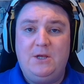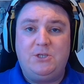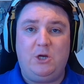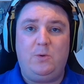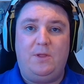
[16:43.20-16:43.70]

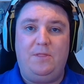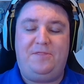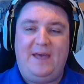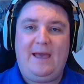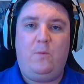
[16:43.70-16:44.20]
So
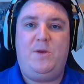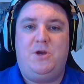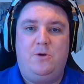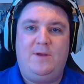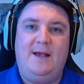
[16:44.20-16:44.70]
there we
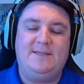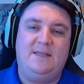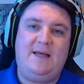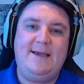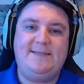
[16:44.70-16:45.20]
go, guys.
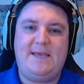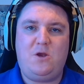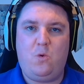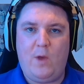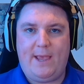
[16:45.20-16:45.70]
That is a
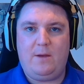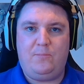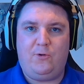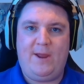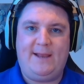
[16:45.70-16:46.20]
quick
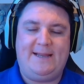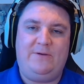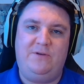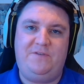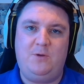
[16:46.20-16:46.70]

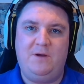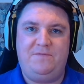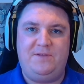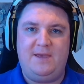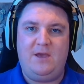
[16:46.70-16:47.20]
breakdown of you
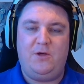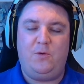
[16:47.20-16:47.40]
of the,